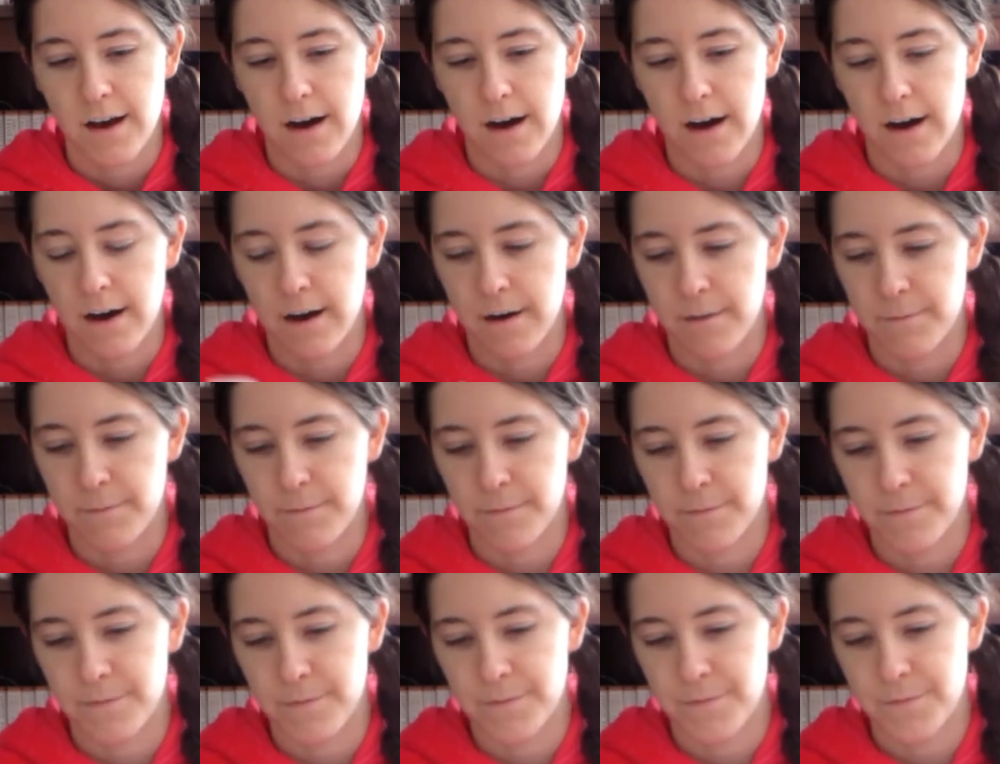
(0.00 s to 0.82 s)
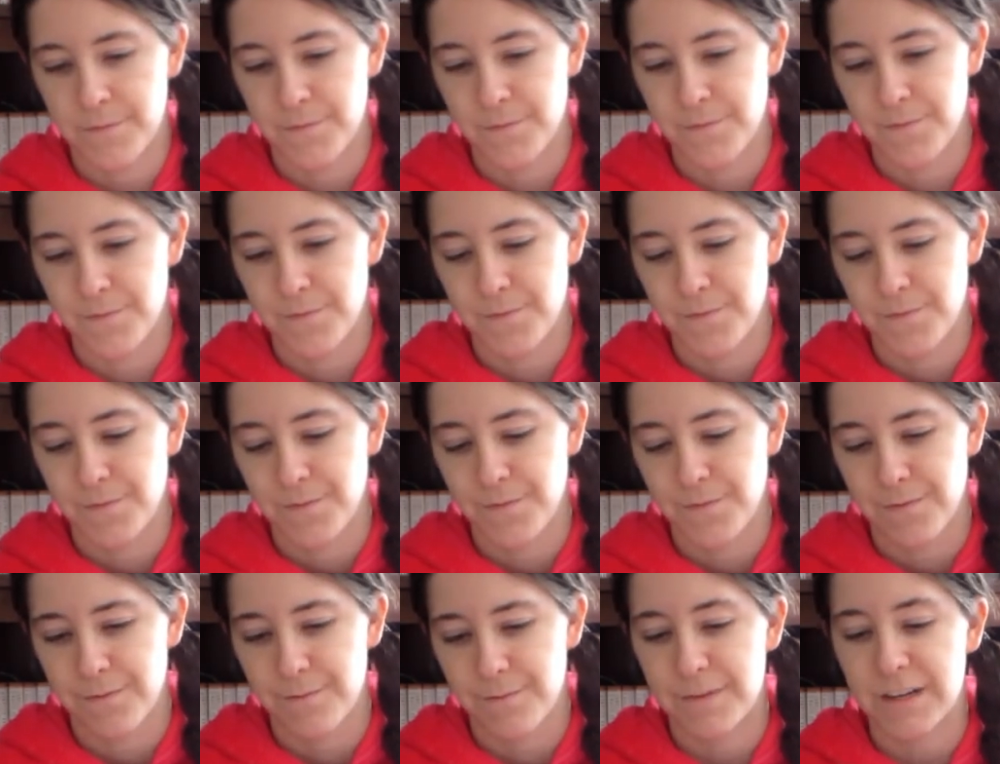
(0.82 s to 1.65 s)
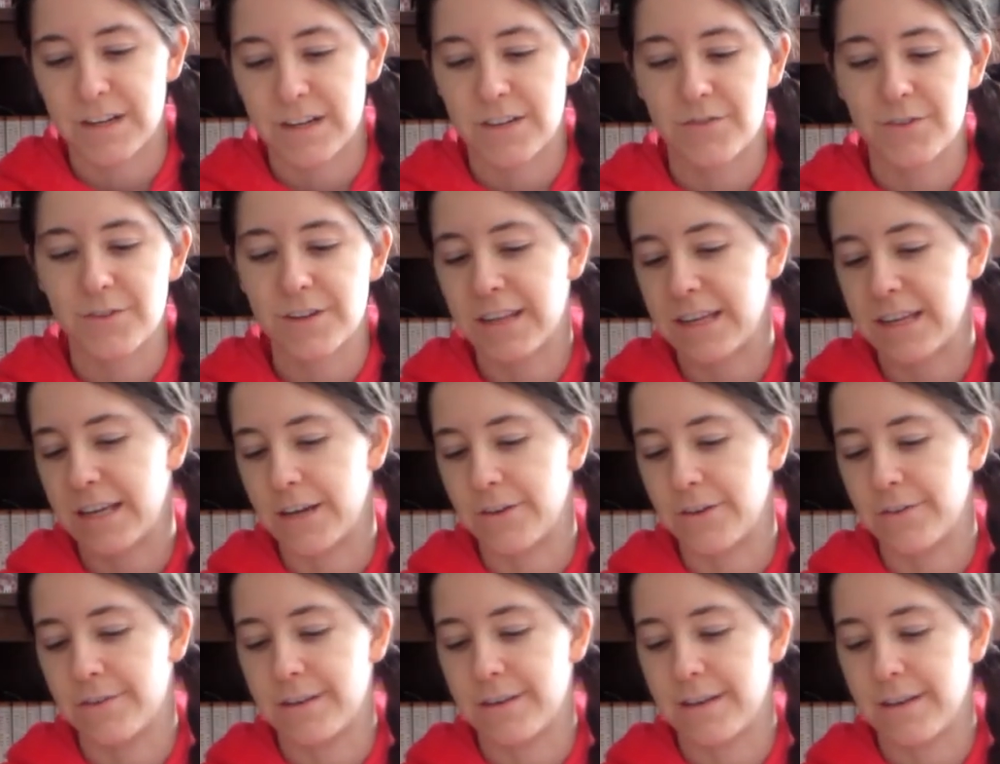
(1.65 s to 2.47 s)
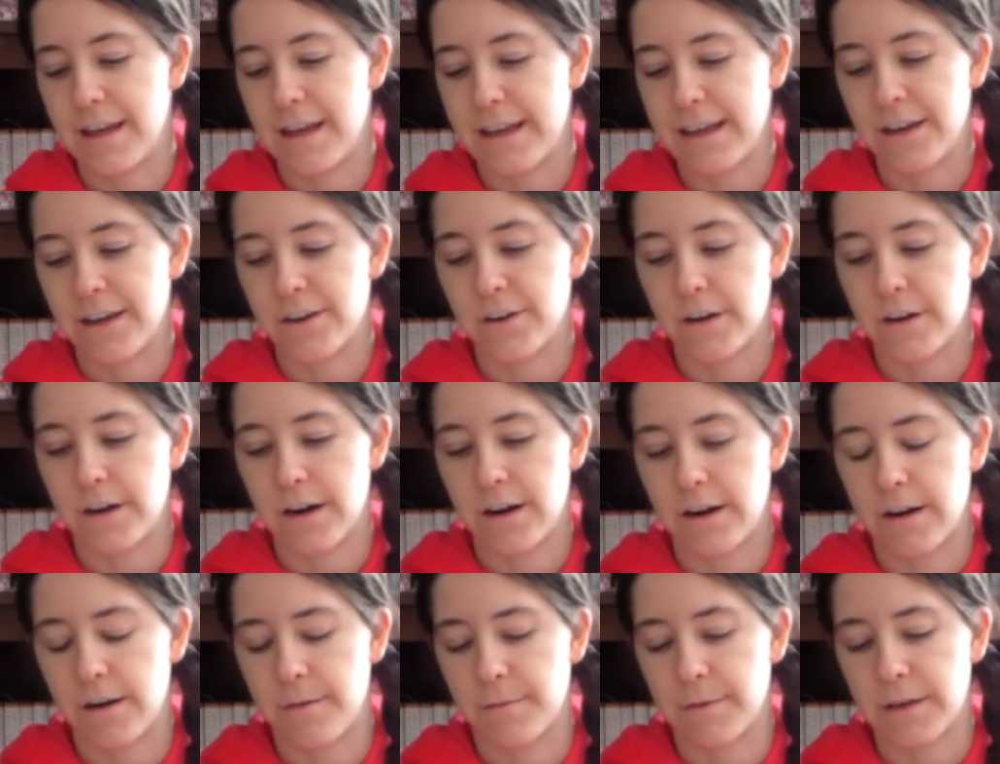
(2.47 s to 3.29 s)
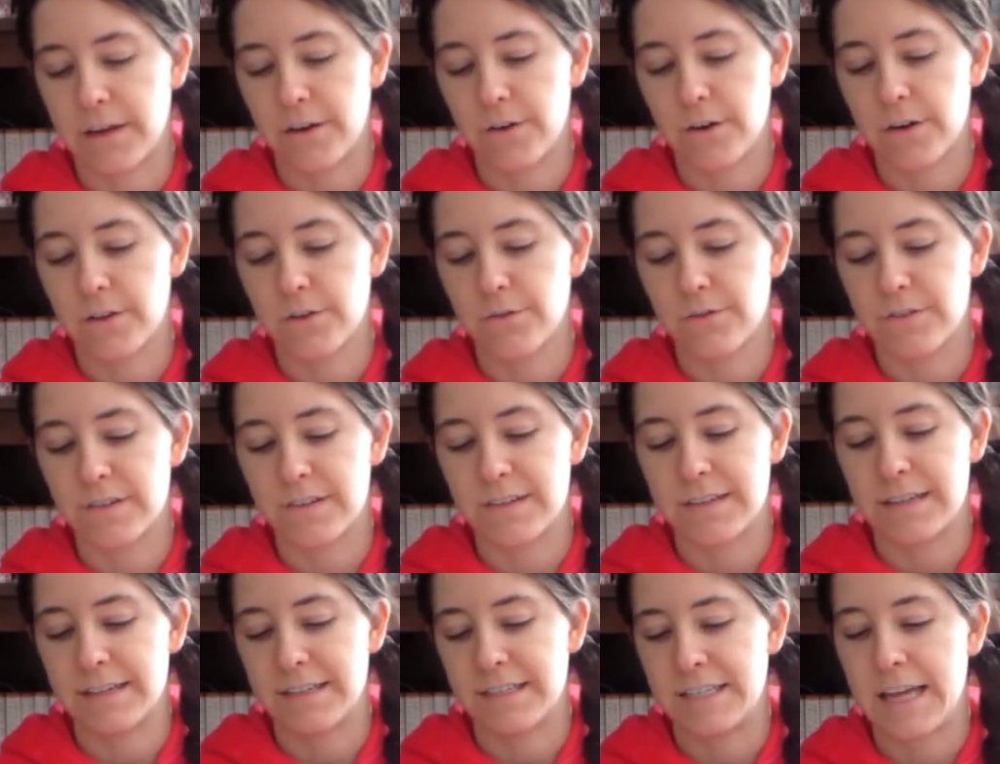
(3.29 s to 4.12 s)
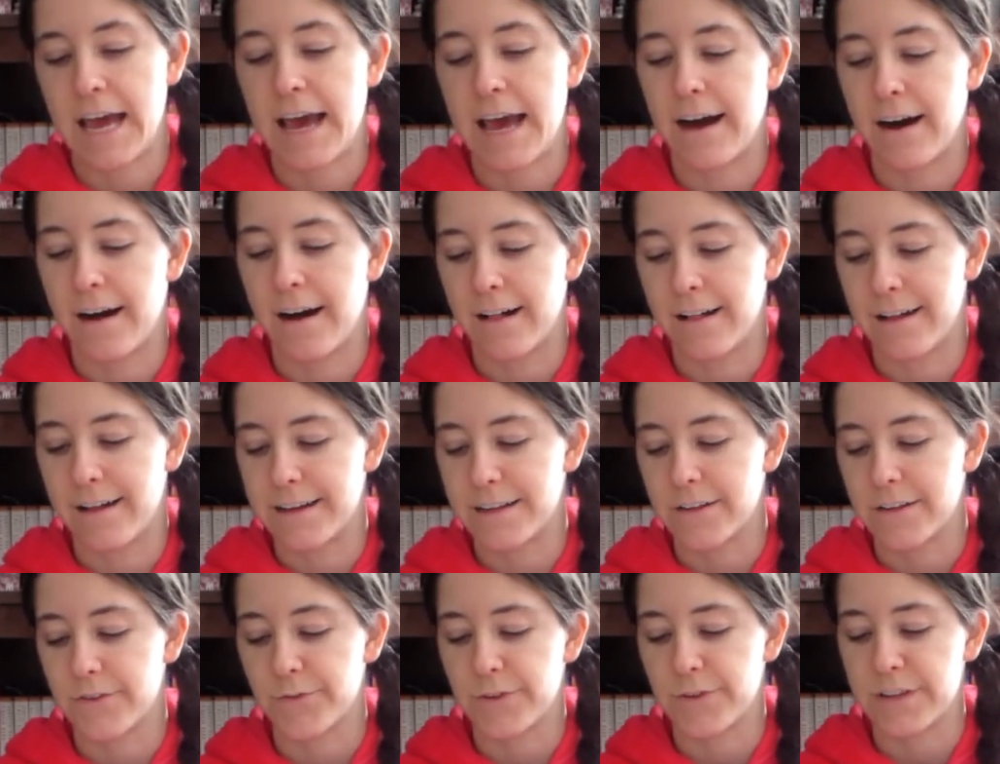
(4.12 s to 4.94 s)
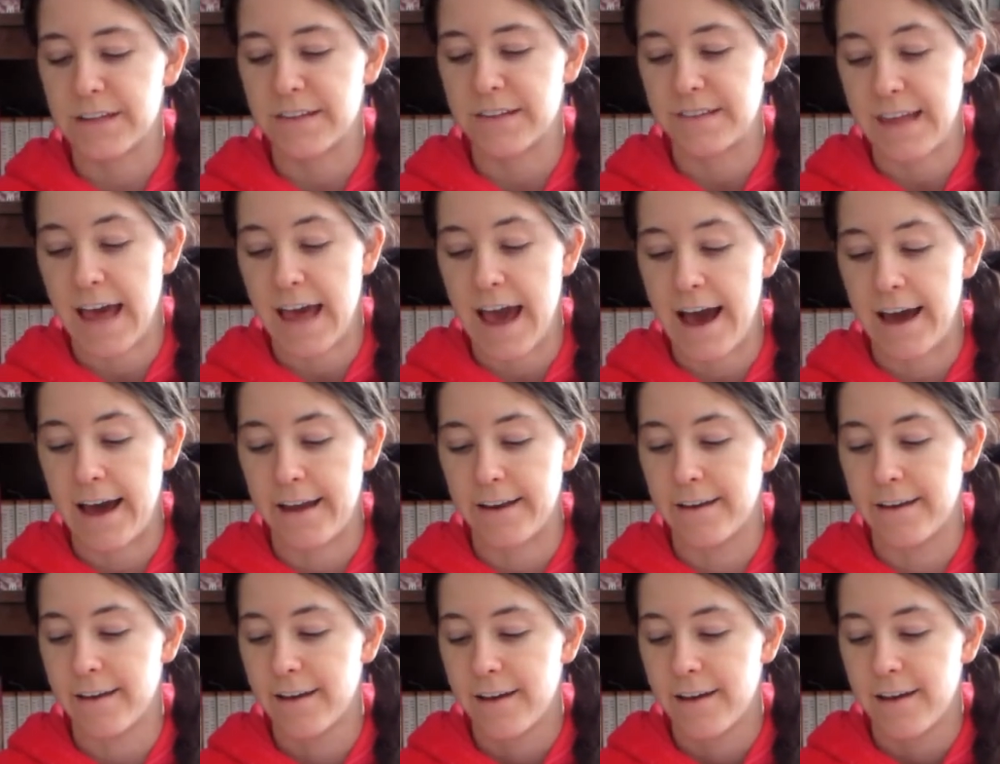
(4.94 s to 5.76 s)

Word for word: Um, but it's really cute. Eeyore, um, Eeyore loses his tail and he's really sad.